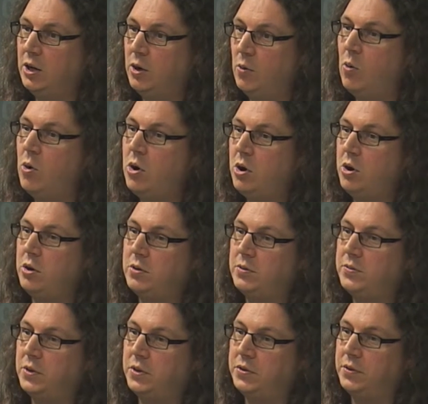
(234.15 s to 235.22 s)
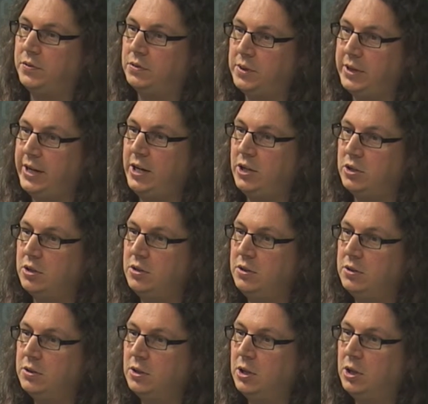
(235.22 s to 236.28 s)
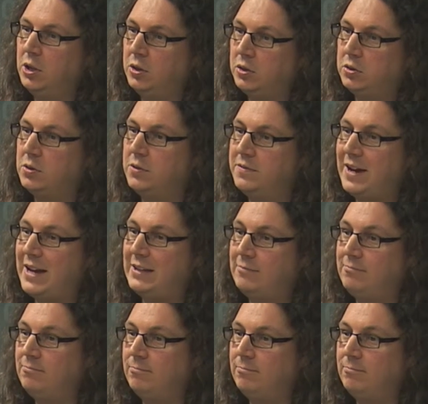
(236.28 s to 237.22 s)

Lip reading: work for software agents, so that